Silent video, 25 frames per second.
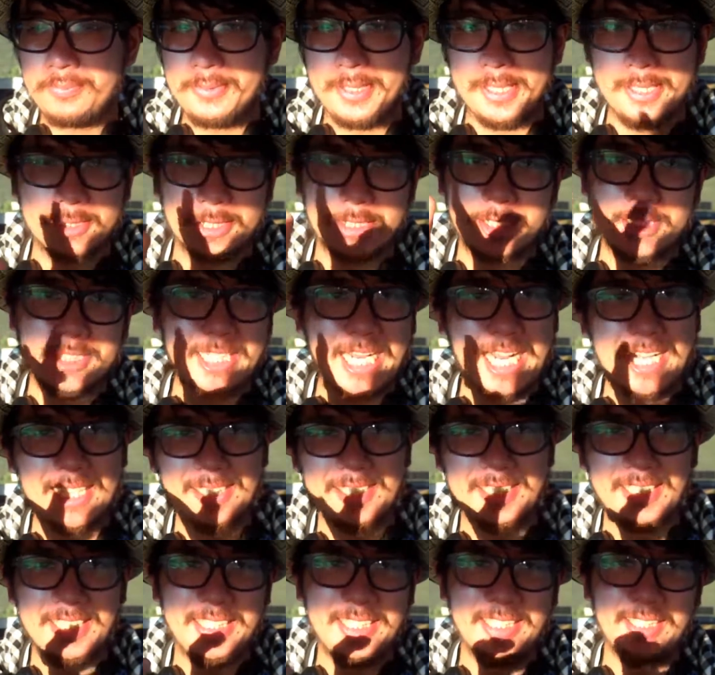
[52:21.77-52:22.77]
It's a
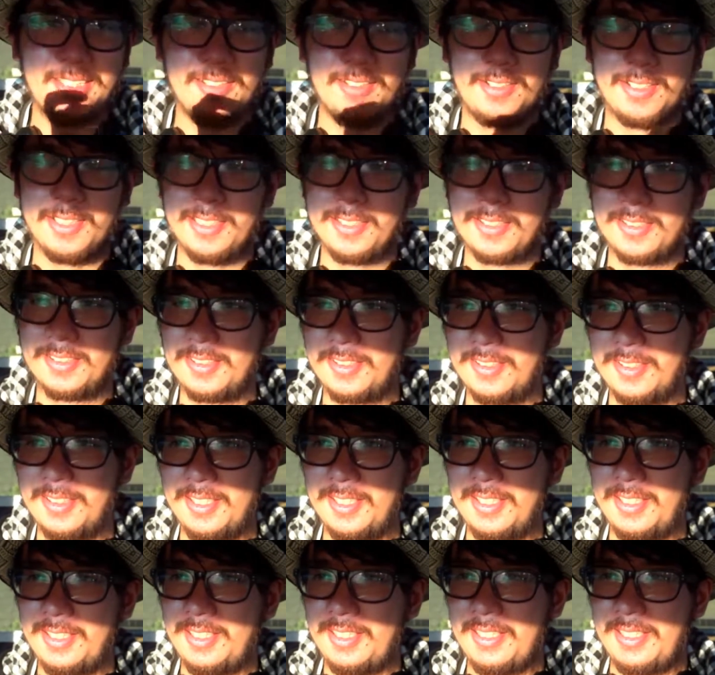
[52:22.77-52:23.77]
jazzy, like,
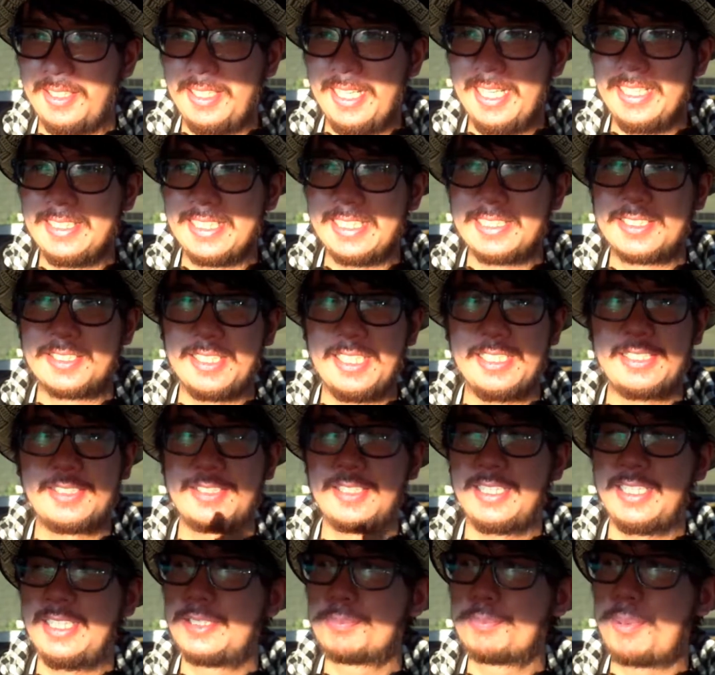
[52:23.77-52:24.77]

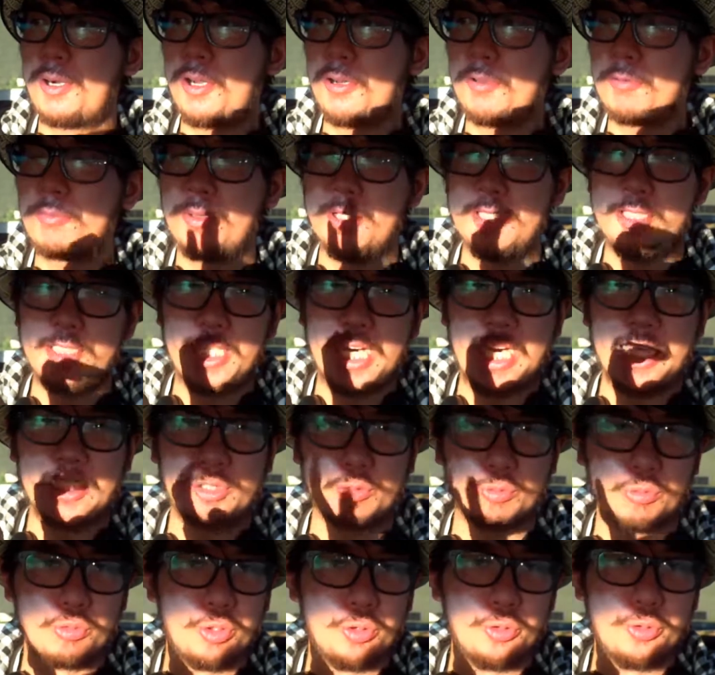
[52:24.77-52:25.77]
it's part of my Jazz
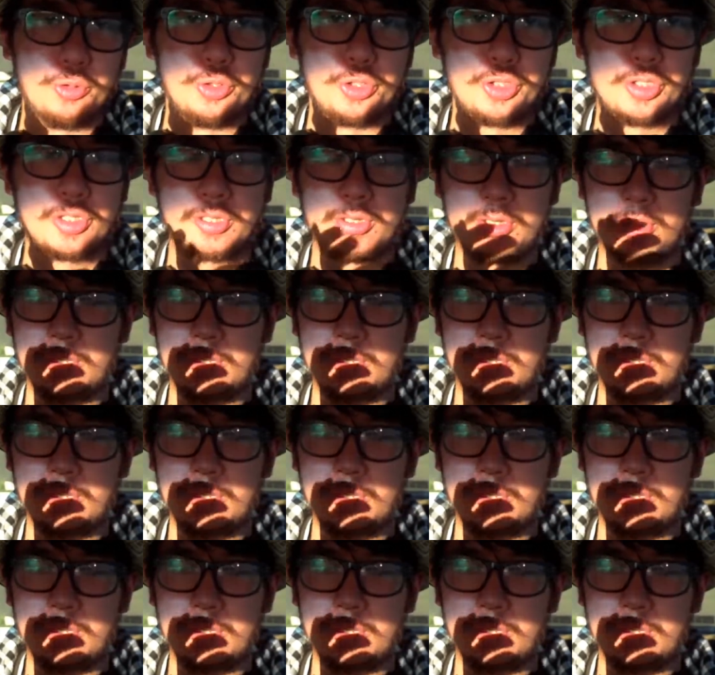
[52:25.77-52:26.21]
Rouge